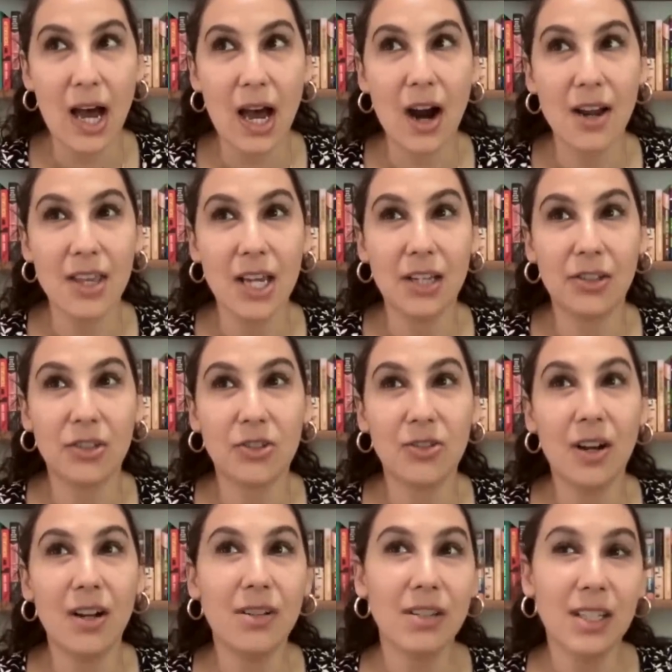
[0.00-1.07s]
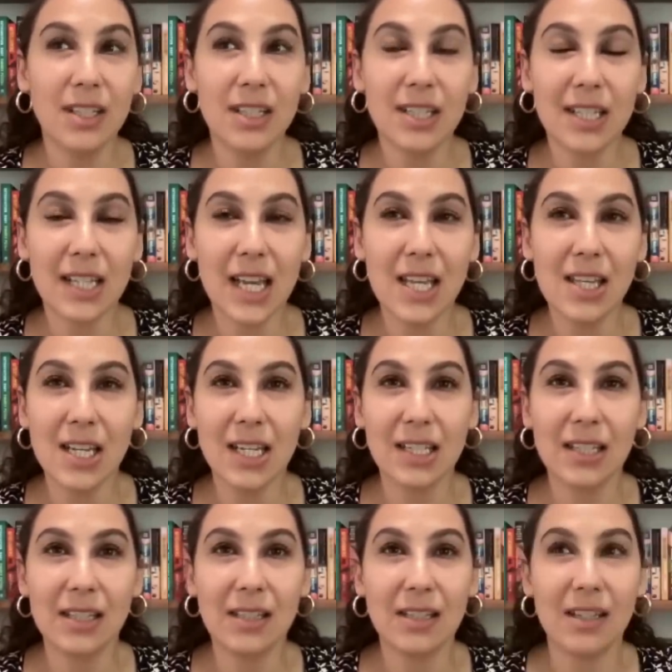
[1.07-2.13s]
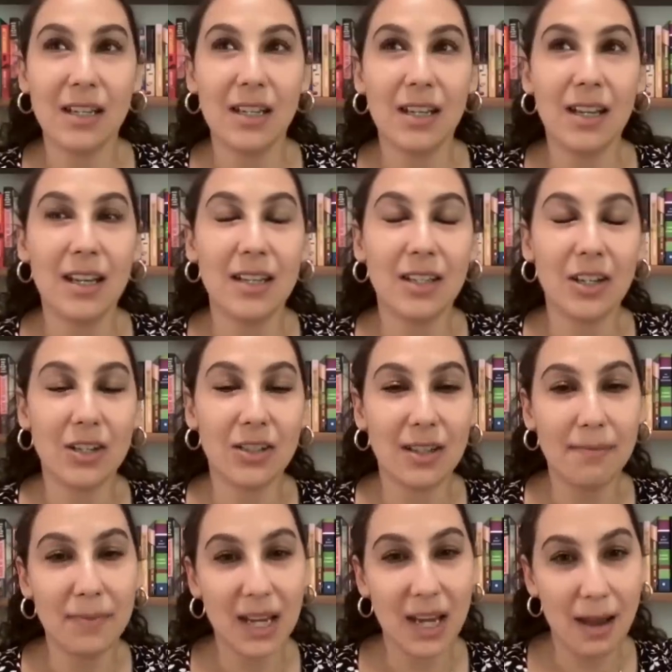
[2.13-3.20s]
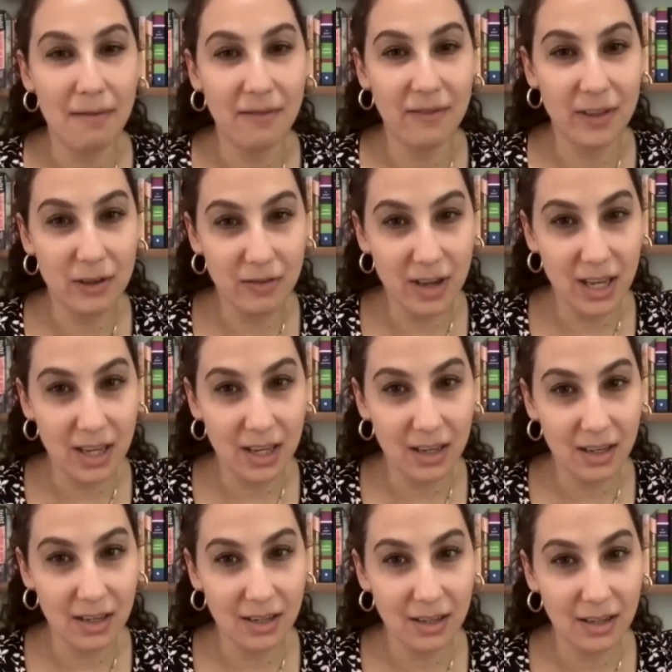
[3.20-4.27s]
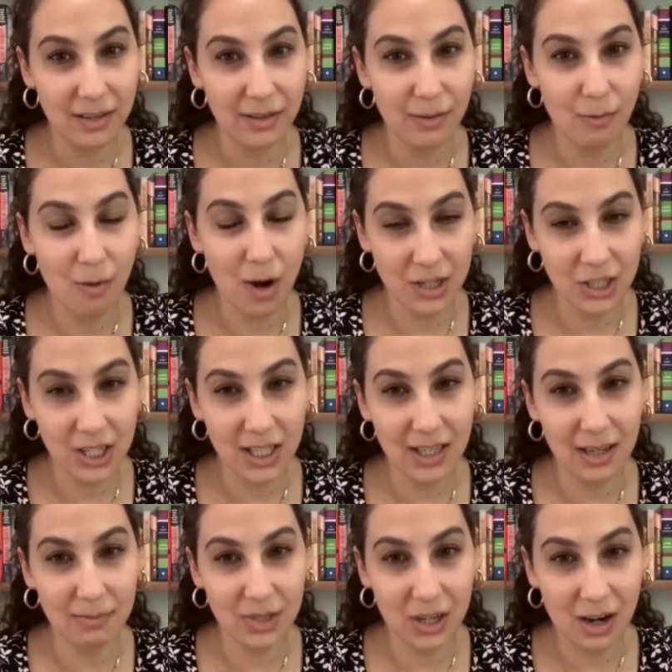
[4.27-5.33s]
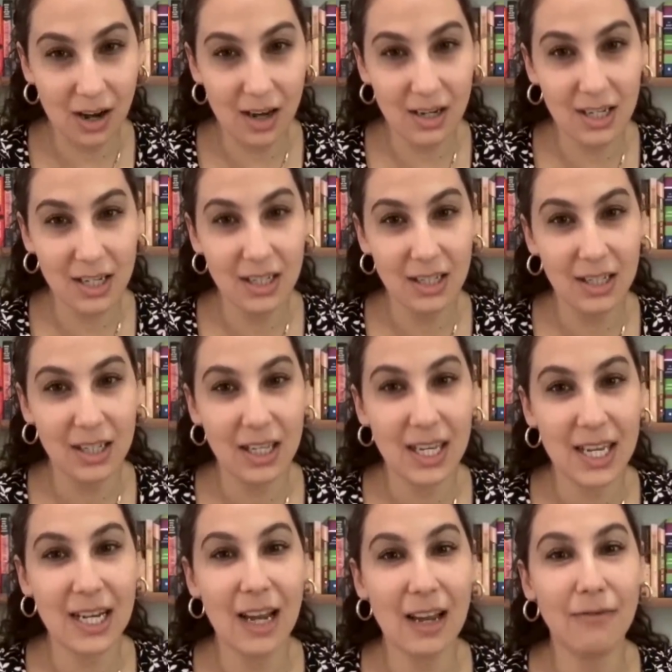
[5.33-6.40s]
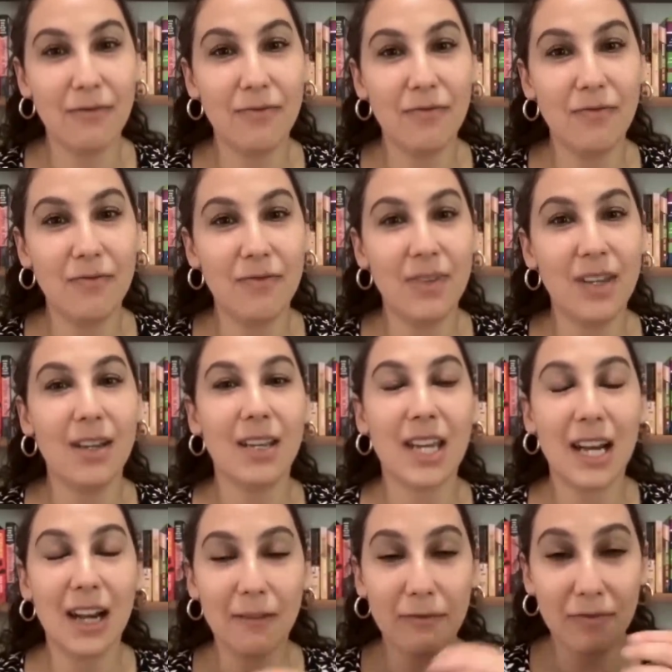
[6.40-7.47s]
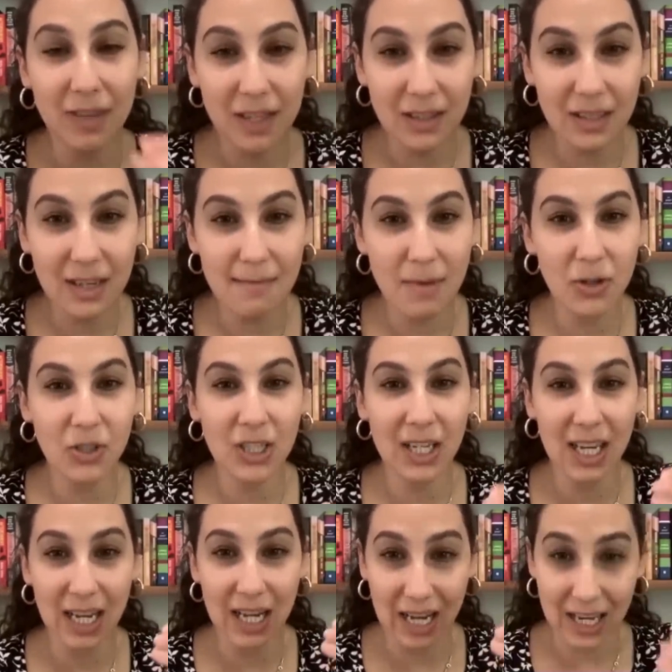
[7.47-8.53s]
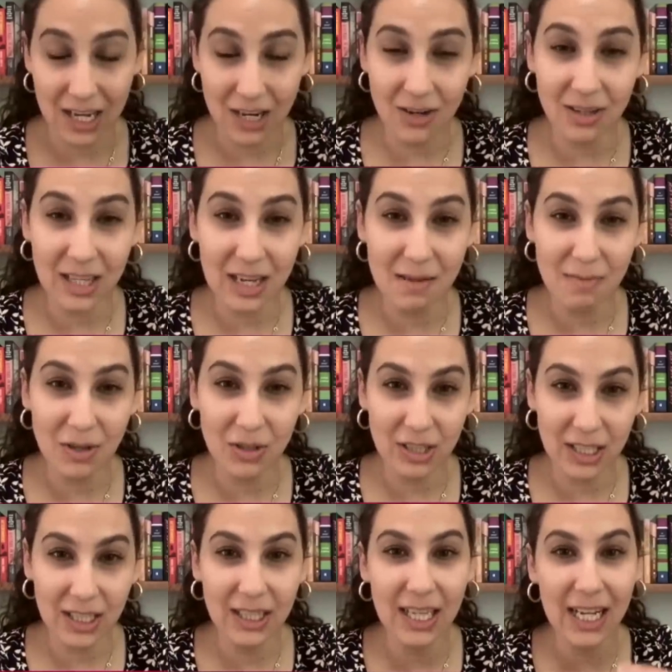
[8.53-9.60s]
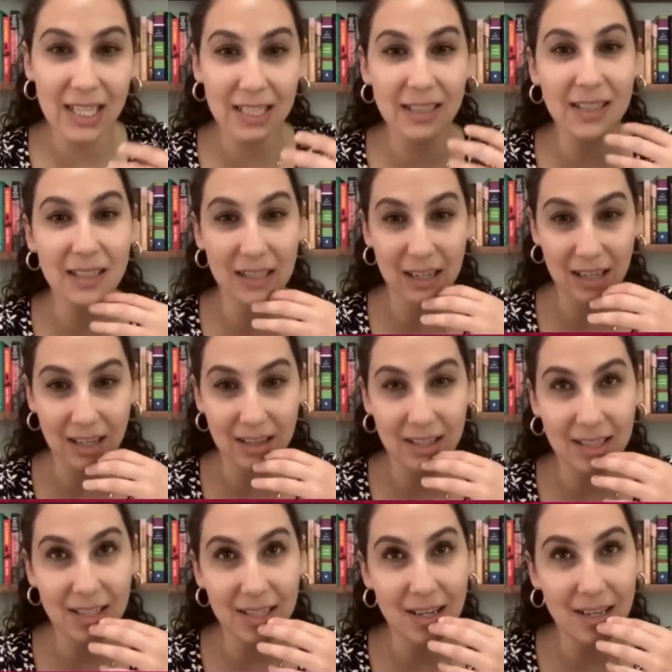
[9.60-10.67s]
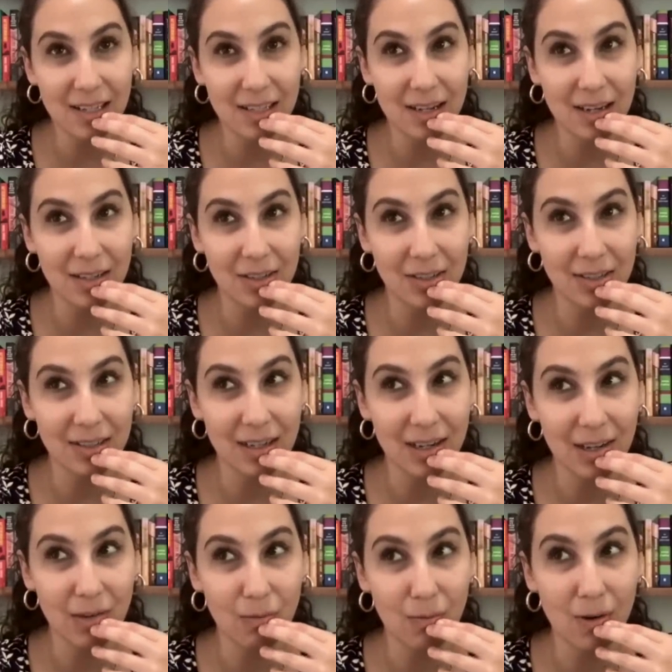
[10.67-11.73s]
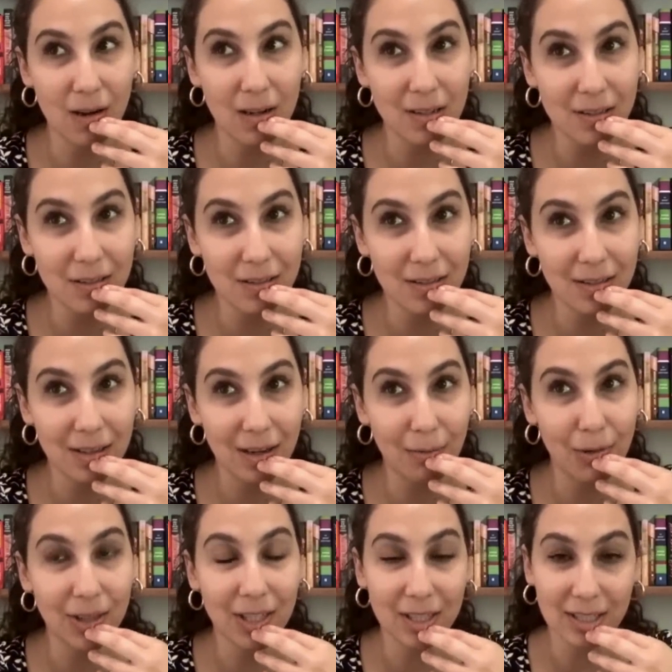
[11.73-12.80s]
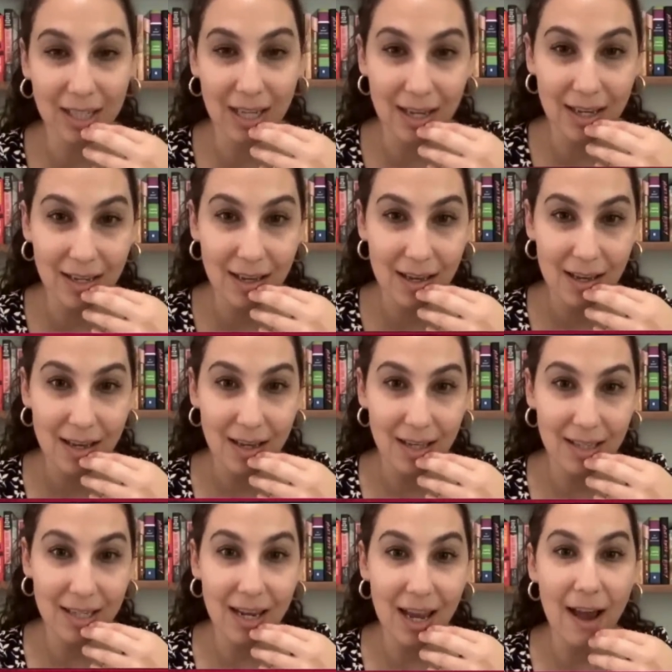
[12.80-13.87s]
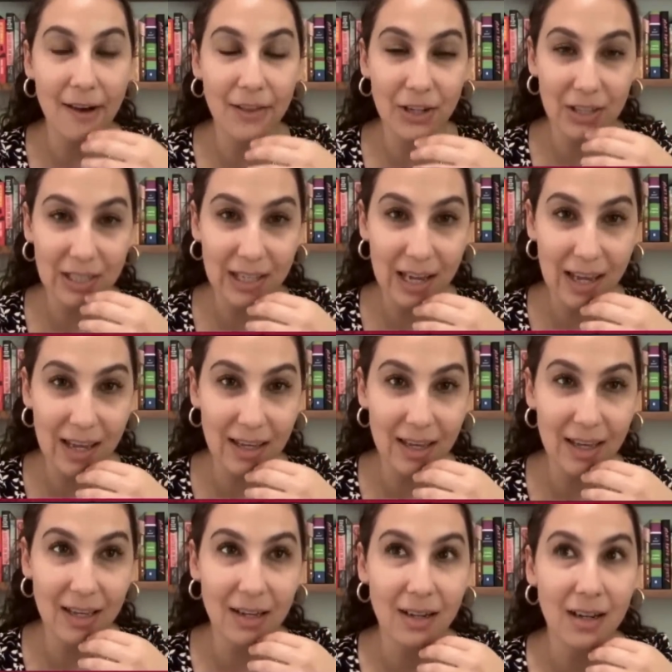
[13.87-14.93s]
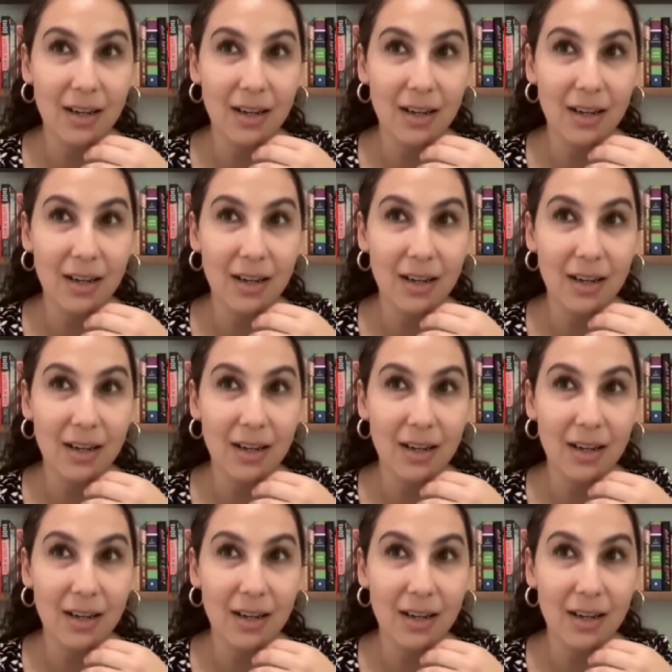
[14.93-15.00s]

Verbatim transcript: are they struggling to say this? Is there something I'm viewing? Watching them talk, can I, can I feel the emotion? Can I hear the emotion? That's listening. Listening is not just, like, words, like what they're saying. It's, like, how they're saying it.